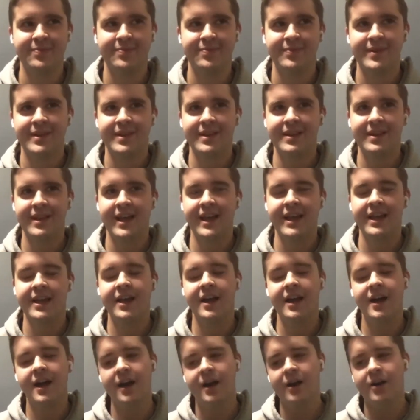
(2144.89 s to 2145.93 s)
like,
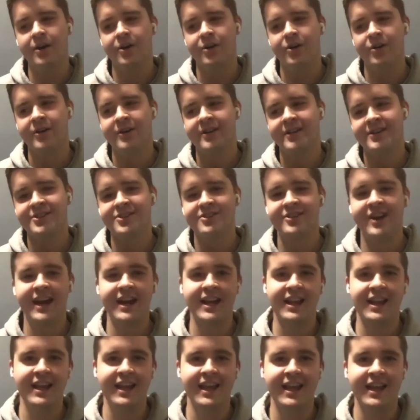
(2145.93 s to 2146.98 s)
oh, try
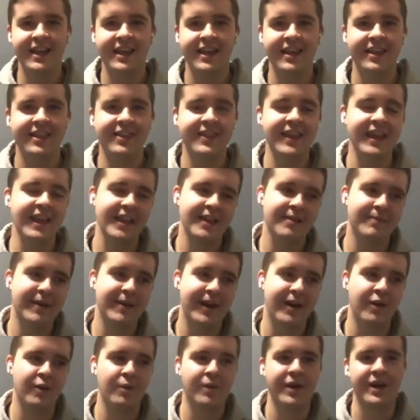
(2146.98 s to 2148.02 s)
to like think
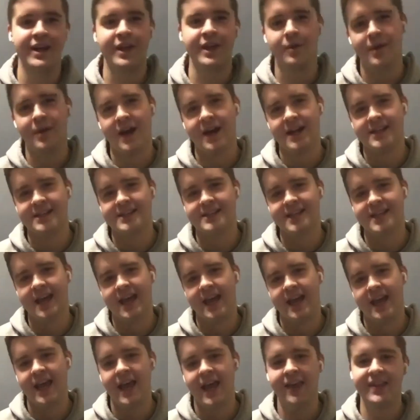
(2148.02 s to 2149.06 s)
about what you wanna
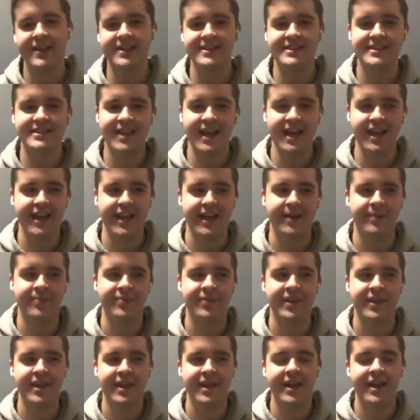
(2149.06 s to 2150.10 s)
say and then say it.
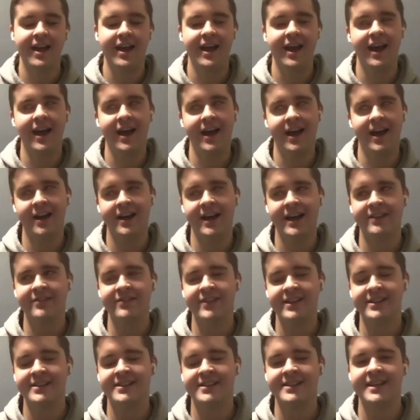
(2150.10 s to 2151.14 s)
I kind of
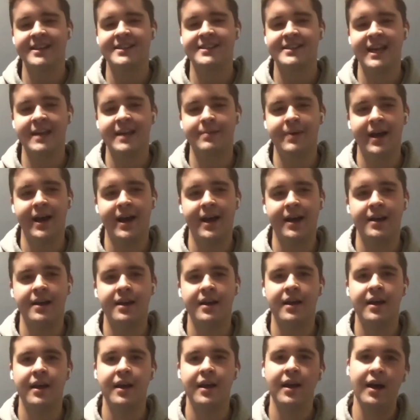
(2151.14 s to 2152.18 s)
like just like say back,
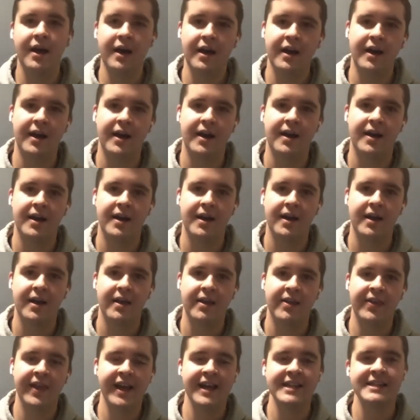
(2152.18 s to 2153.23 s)
huh,
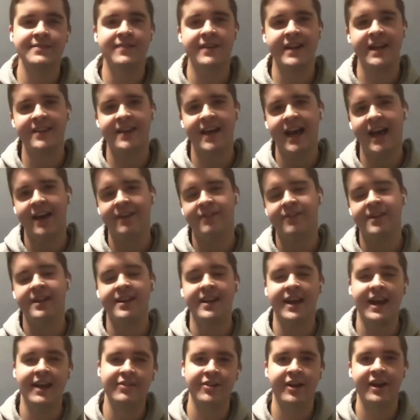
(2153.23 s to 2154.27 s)
that's funny that I've
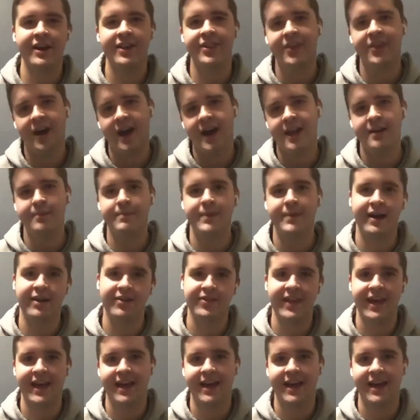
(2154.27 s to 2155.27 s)
never thought about that